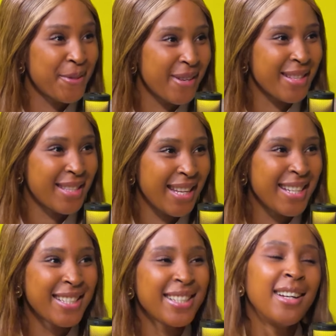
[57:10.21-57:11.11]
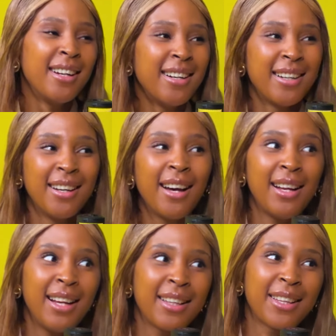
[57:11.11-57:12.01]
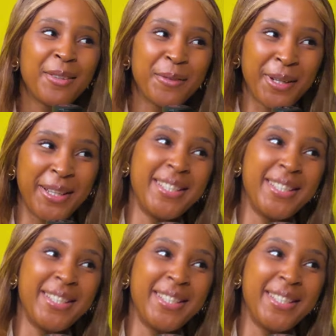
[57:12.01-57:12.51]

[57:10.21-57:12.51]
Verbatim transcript: transcend? No, I like that word.